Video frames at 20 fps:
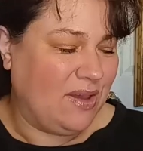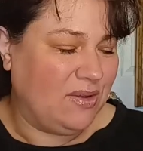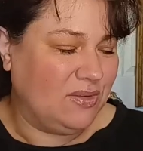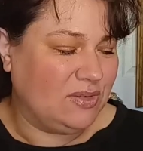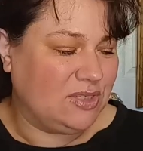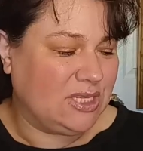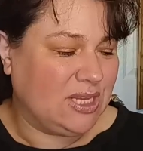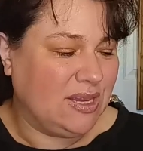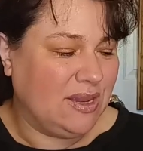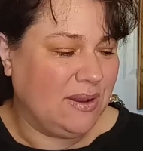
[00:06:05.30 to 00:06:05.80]

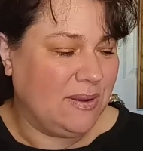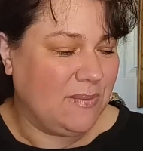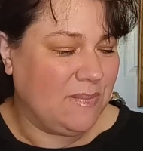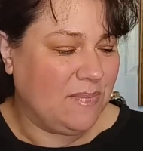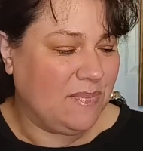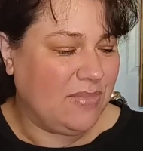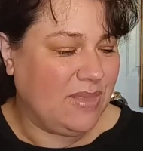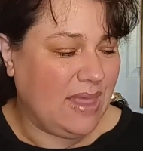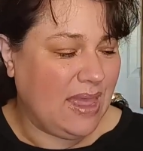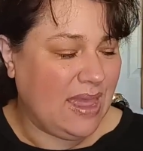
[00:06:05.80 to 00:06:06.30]
those.
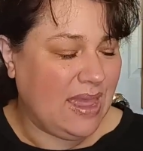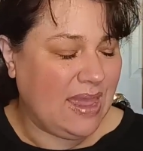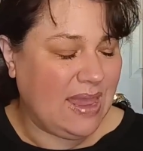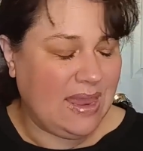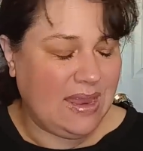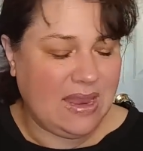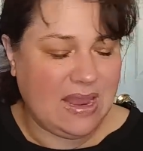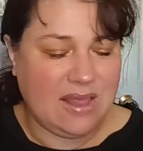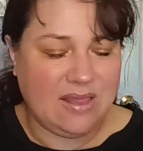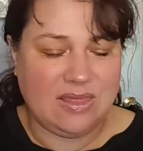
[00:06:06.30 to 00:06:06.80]

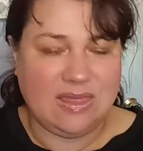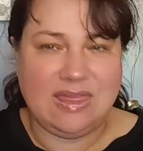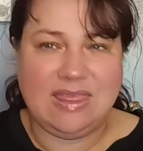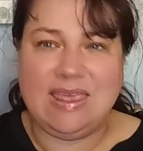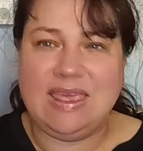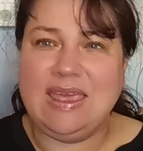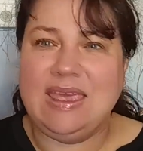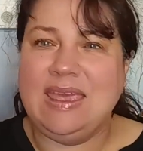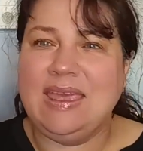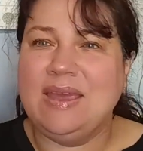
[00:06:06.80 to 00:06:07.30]
Then
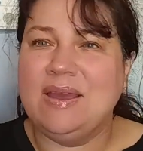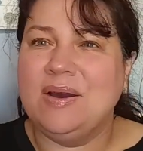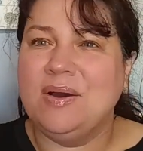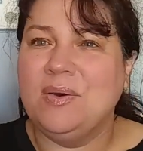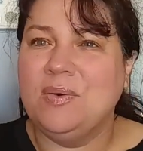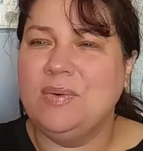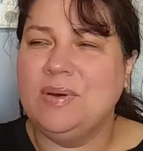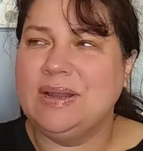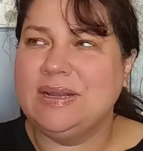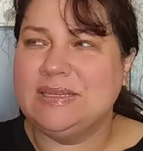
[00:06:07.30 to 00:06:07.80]

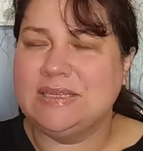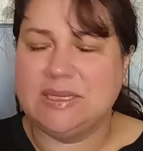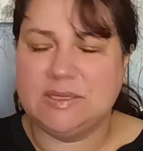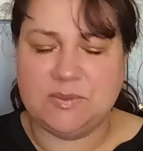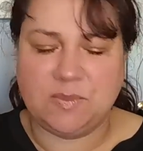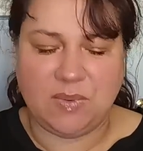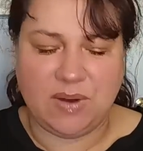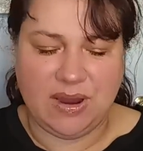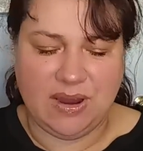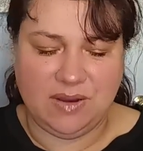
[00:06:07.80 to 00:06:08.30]
what is
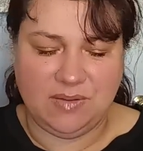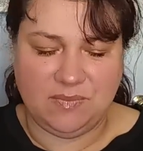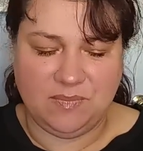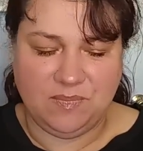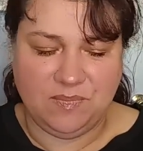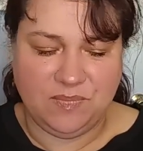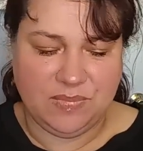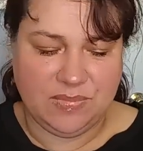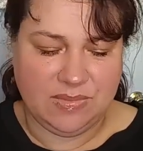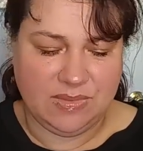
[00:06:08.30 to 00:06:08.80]
this brand?
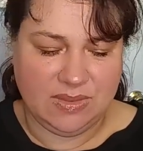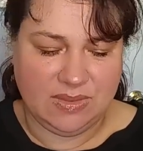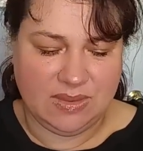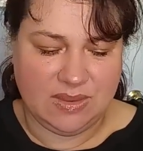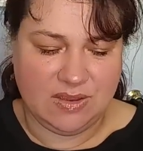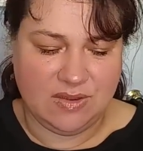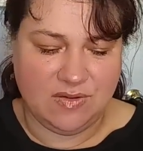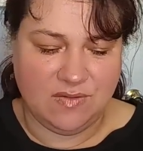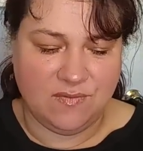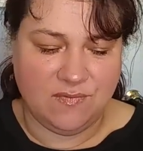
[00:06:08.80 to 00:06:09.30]

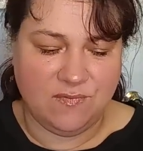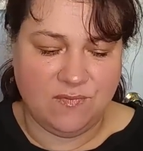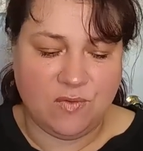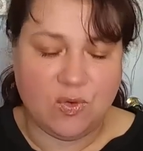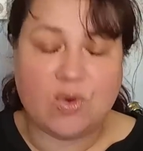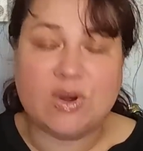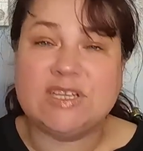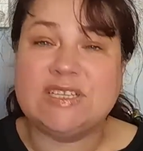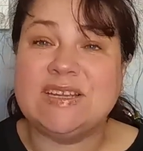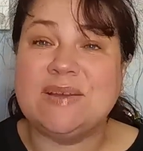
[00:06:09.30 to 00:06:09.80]

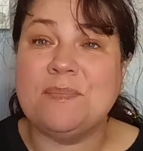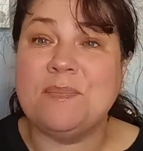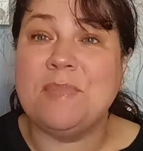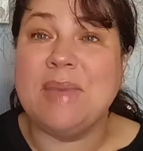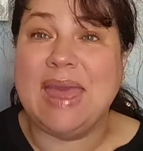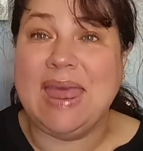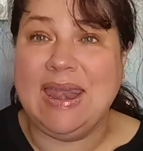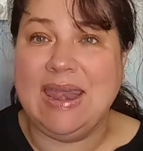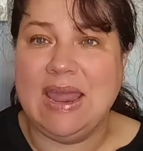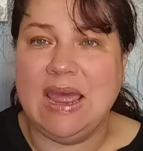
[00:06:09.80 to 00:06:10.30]

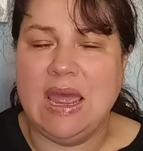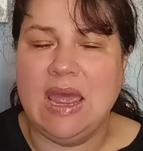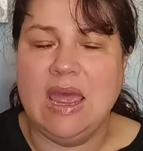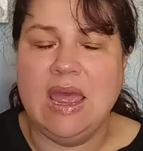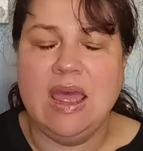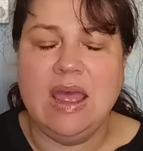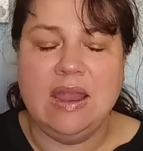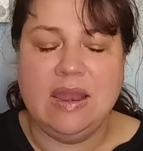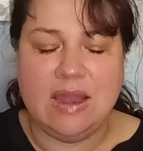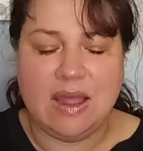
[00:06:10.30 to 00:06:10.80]
Voortman.
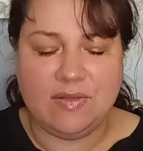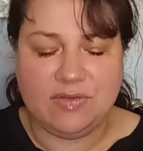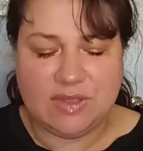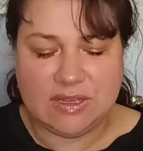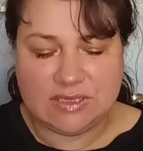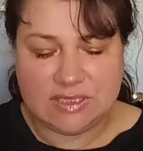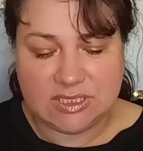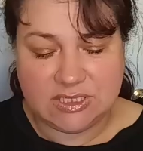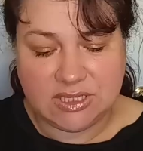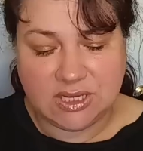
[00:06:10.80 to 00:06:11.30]
Now
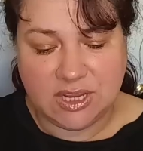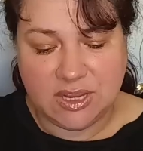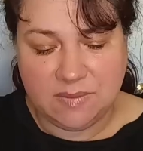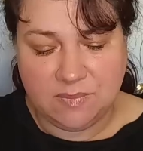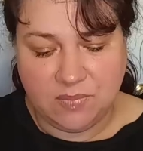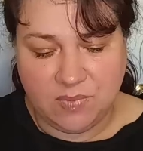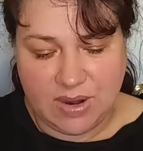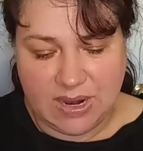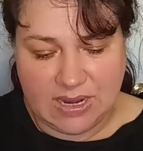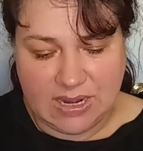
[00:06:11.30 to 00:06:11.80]
this is a
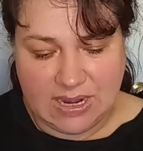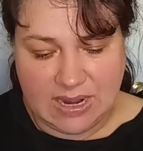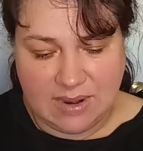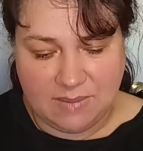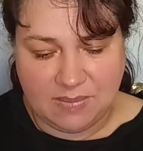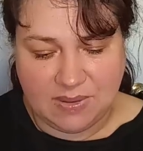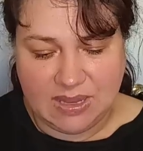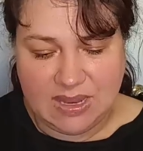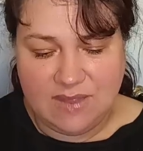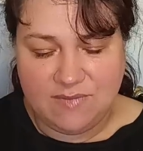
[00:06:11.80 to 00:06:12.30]
good brand, and
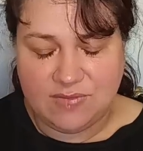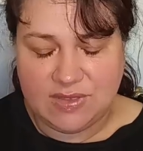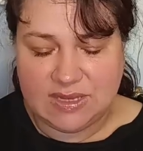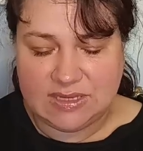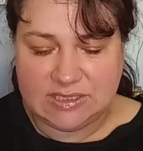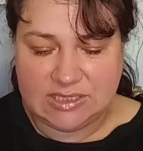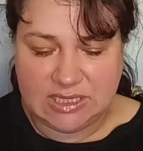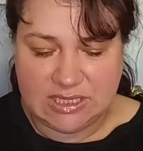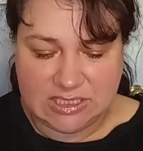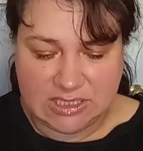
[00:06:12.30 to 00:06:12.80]
I believe
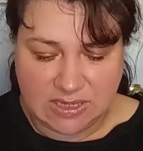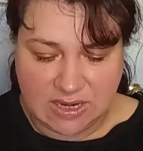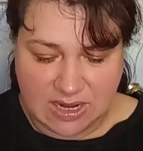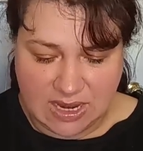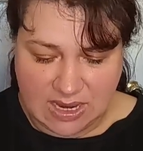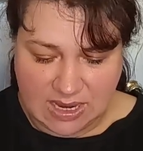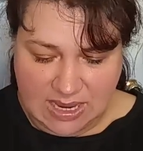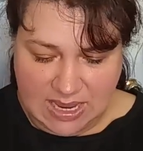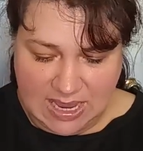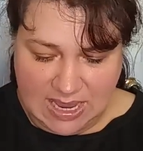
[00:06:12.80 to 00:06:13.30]
this is
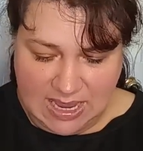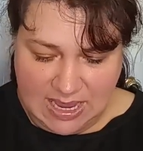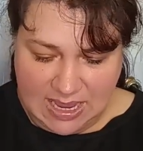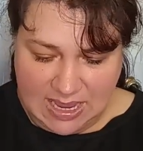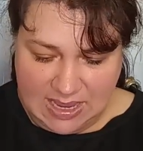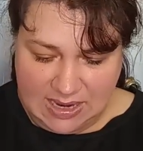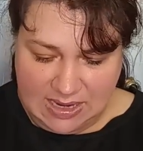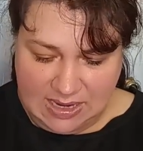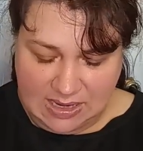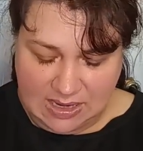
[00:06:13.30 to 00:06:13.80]

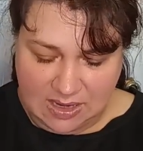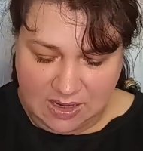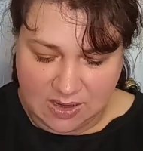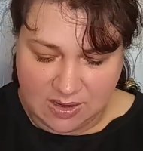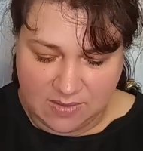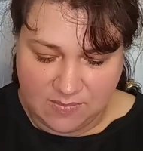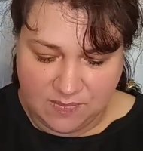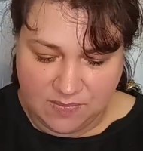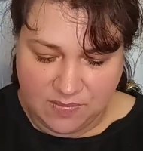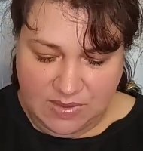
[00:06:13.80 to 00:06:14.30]

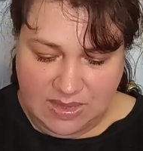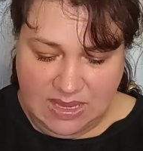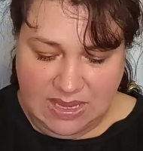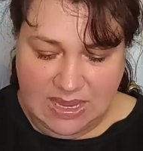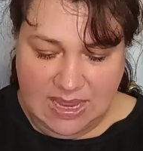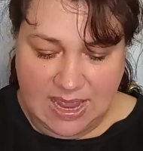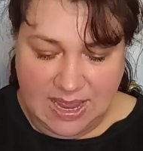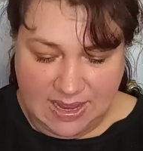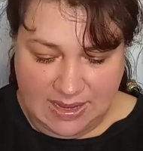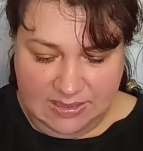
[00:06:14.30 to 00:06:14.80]
Canada.
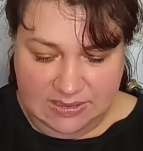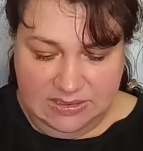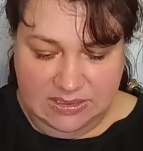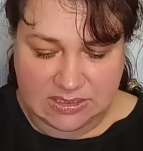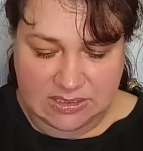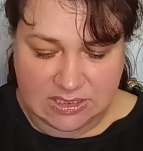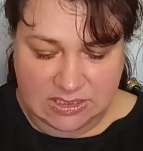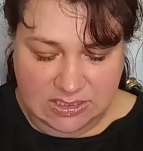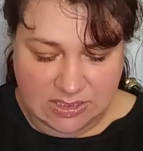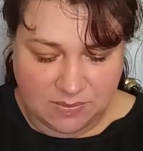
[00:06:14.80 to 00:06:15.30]
Yes,
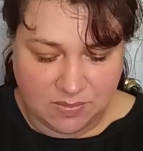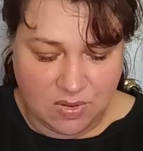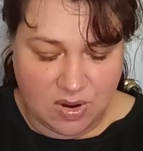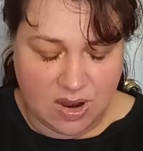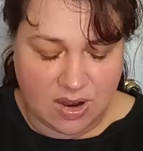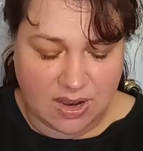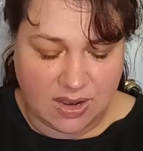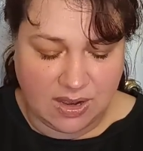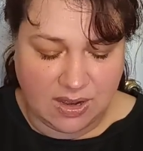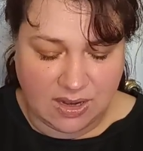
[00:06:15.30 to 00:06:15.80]
this is a
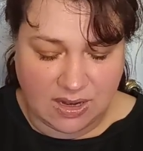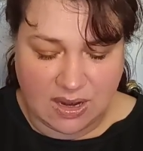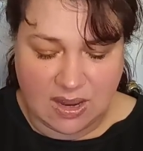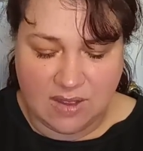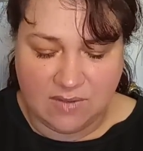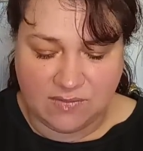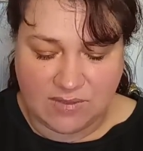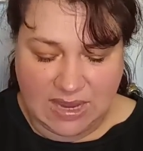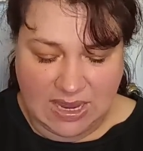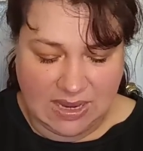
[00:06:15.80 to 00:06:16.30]
product
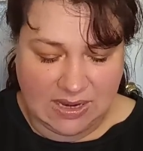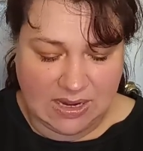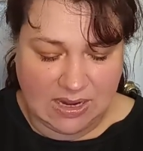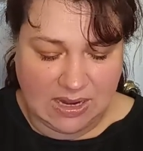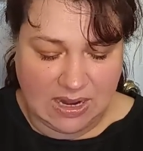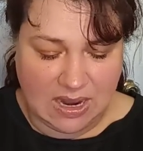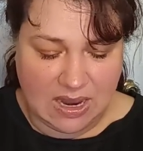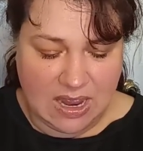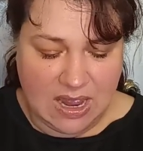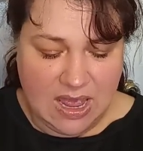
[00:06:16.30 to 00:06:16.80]
of
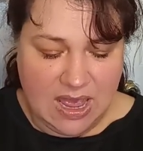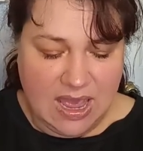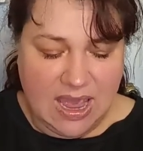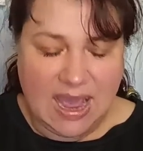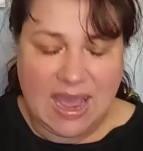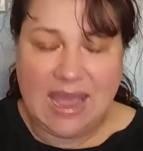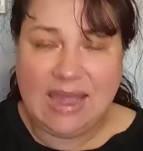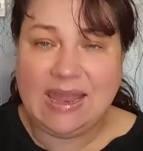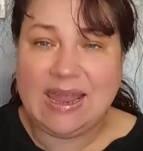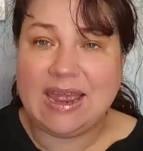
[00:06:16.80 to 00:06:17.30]
Canada.
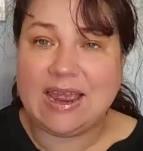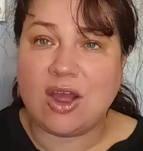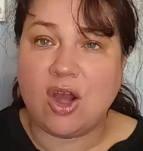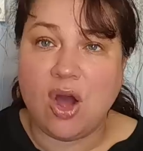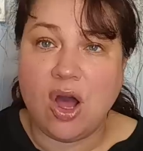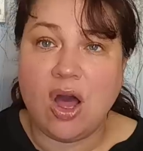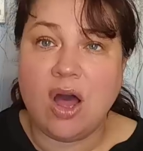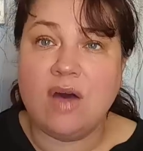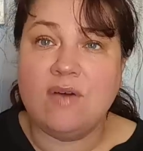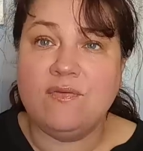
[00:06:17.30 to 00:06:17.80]
I like
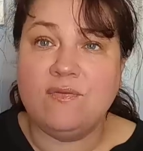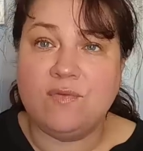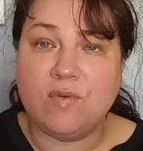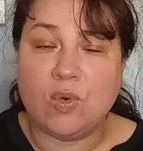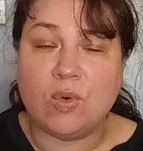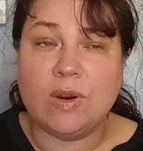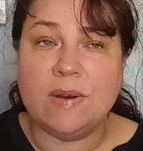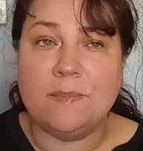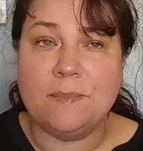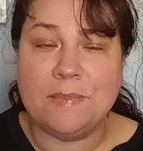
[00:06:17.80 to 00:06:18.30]
all
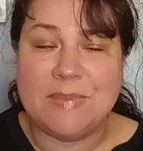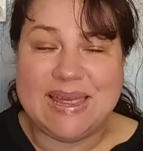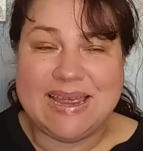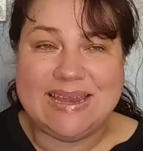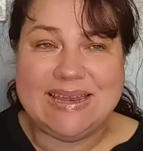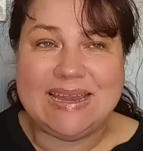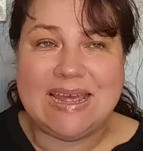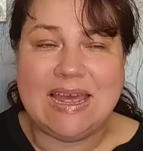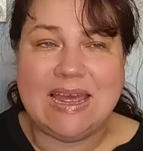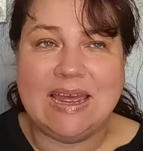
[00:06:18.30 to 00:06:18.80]

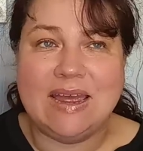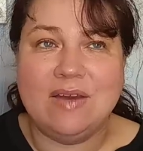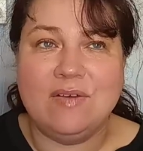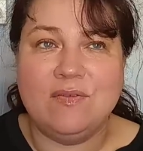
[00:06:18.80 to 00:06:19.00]
Voortman